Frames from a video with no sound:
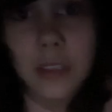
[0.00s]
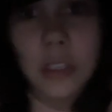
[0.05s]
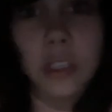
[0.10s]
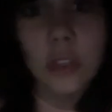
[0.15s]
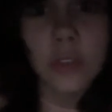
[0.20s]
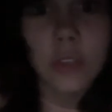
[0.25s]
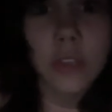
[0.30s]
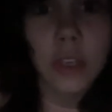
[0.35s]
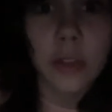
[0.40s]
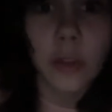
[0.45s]

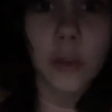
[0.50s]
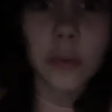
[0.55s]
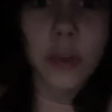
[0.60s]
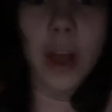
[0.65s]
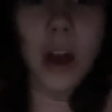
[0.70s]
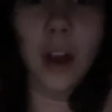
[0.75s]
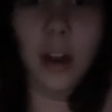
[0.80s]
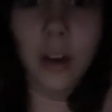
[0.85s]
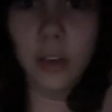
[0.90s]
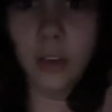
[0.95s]
neon yellow
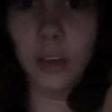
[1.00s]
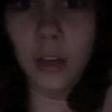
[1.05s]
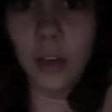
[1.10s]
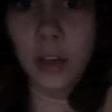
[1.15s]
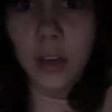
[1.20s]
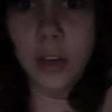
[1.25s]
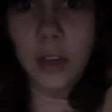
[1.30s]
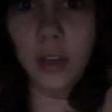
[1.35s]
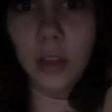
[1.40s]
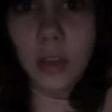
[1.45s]
car.
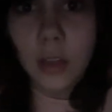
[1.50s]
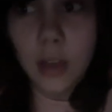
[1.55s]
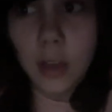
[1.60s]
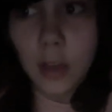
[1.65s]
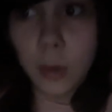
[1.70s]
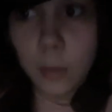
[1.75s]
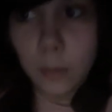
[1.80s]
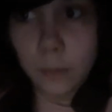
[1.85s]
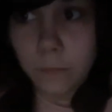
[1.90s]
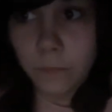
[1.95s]

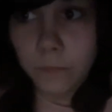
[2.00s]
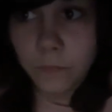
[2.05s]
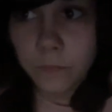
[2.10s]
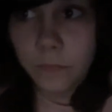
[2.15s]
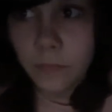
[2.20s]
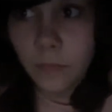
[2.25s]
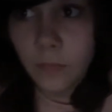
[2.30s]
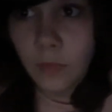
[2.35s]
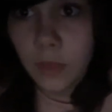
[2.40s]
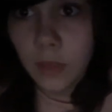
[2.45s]

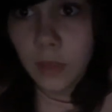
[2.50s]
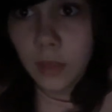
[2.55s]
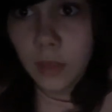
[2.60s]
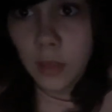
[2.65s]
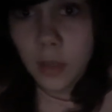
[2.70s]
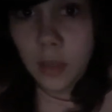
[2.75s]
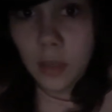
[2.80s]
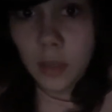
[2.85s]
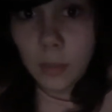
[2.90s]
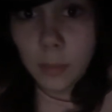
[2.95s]

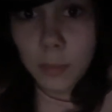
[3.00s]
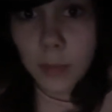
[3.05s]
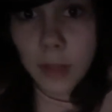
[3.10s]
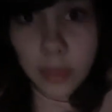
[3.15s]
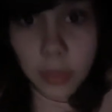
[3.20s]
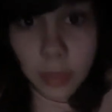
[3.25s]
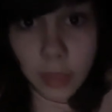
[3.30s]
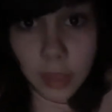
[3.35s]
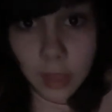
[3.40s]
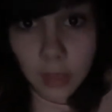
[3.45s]
But
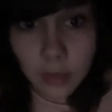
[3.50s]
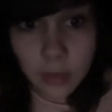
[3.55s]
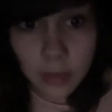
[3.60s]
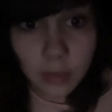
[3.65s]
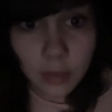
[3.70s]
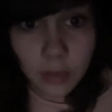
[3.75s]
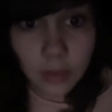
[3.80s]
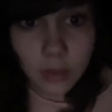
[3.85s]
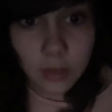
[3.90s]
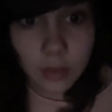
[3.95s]
then